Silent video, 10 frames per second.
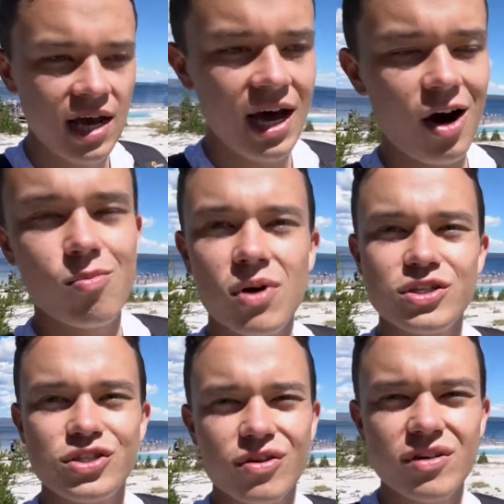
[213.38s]
how
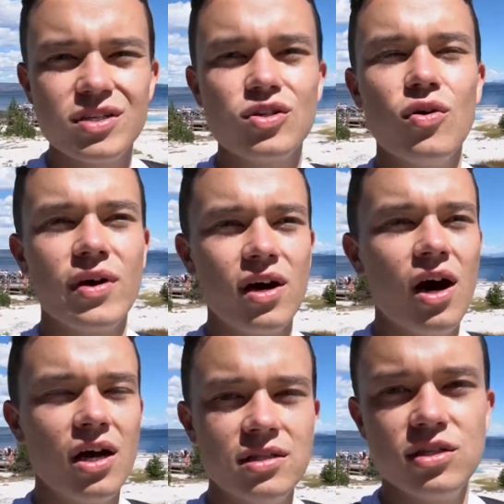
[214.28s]
much there is going
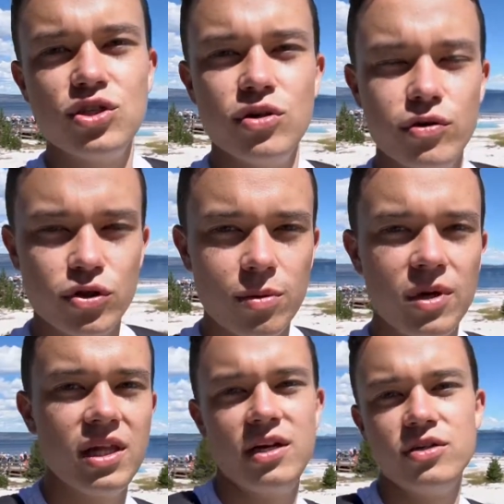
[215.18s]
on, the
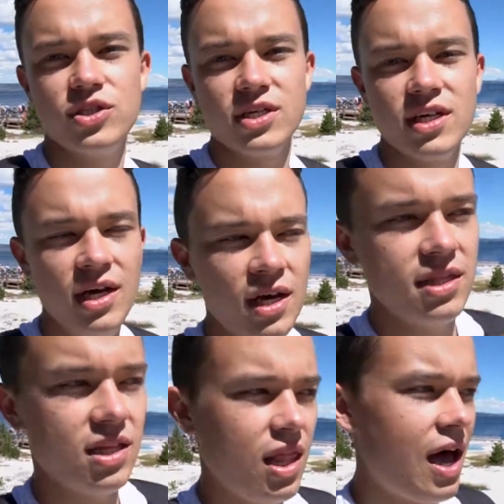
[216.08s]
geothermal energy,
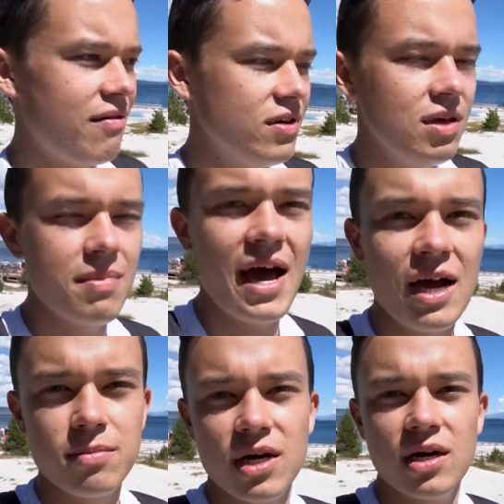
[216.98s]
the lava, the
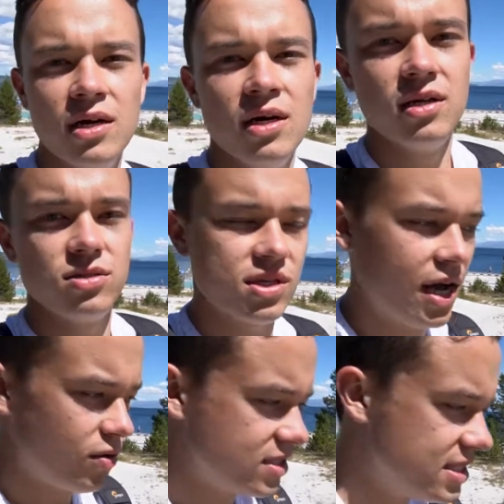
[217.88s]
magma, just
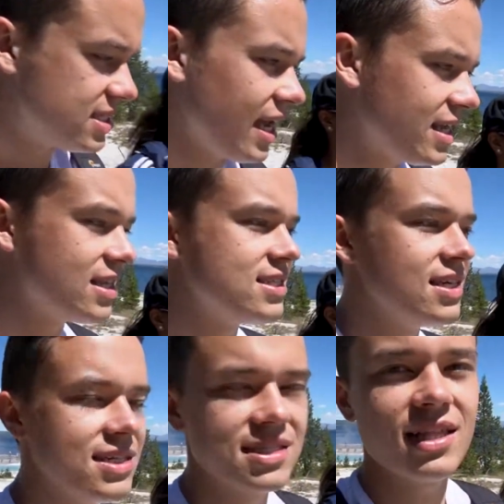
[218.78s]
how insane this
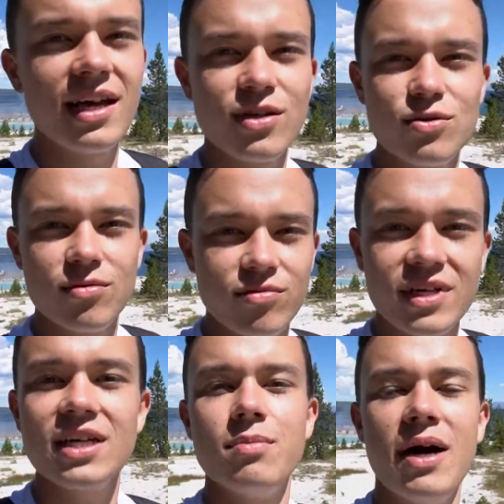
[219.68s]
is. And like, you
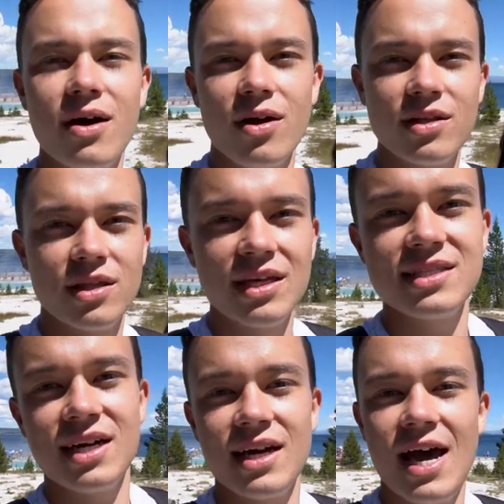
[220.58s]
read about all the
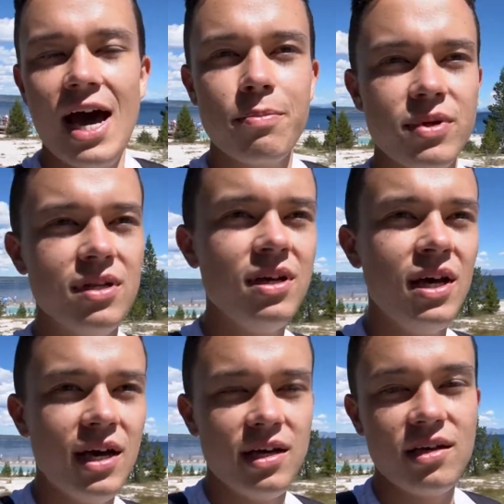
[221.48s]
things that could happen
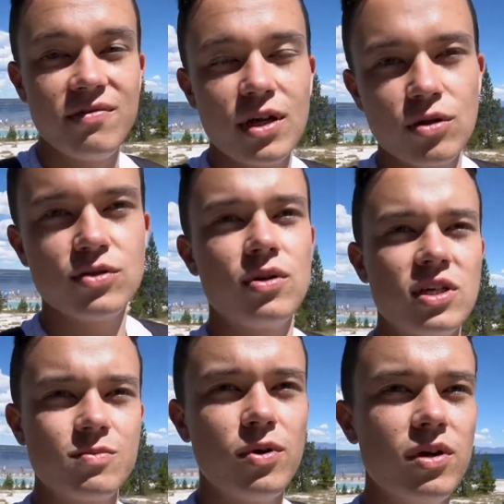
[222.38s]
if Yellowstone
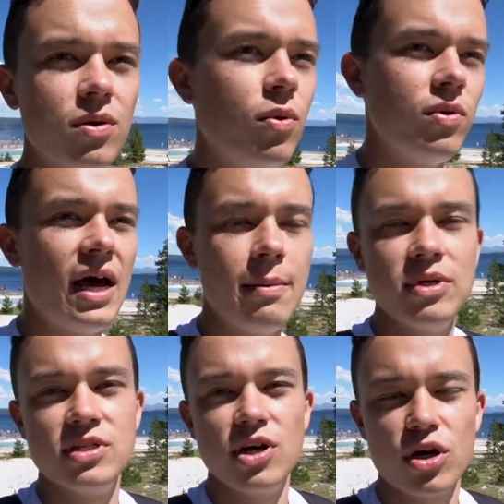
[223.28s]
exploded and what would
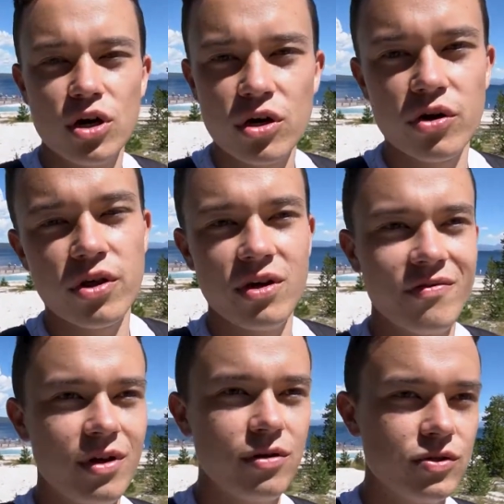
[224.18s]
happen to the earth
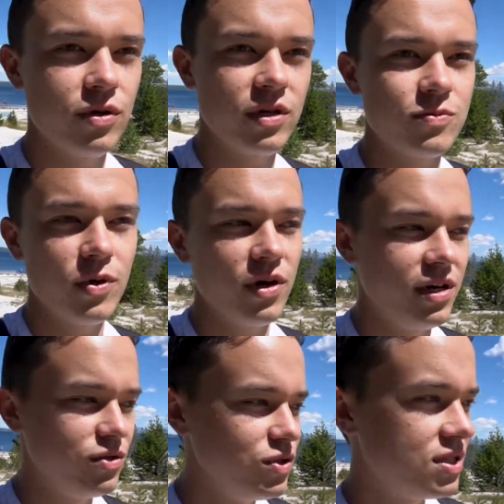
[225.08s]
if Yellowstone exploded,
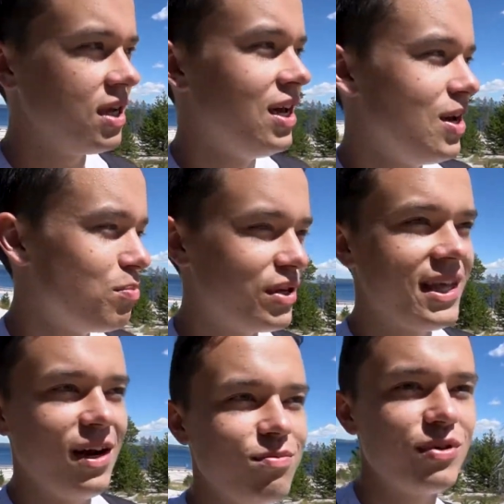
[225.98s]
and you just put
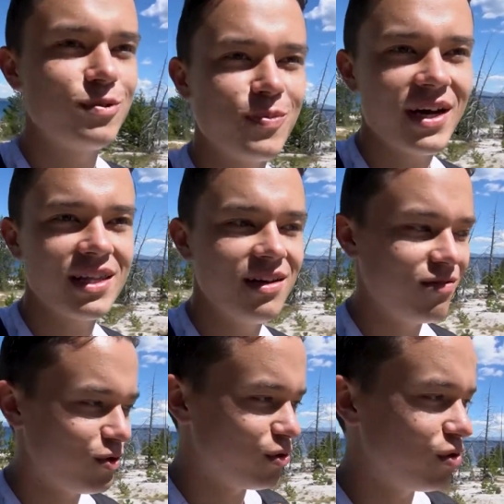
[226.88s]
that in perspective
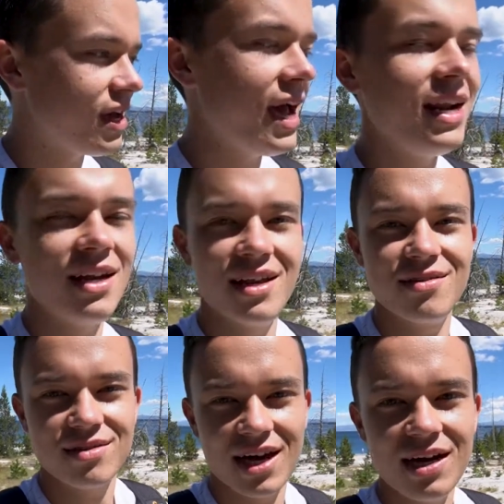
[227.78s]
and you look at it, and
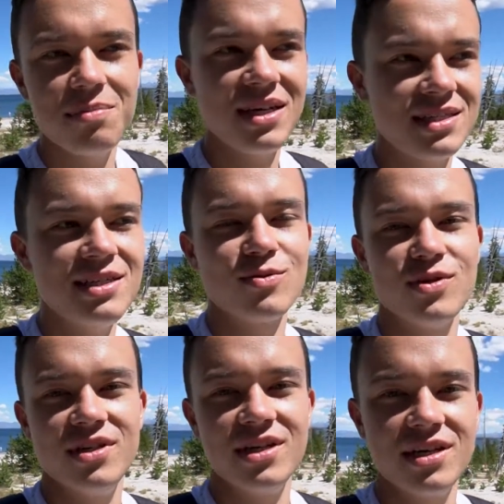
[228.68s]
it kind of makes sense
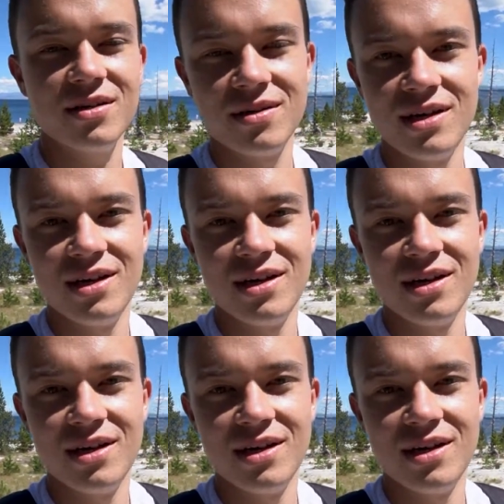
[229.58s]
when you're here.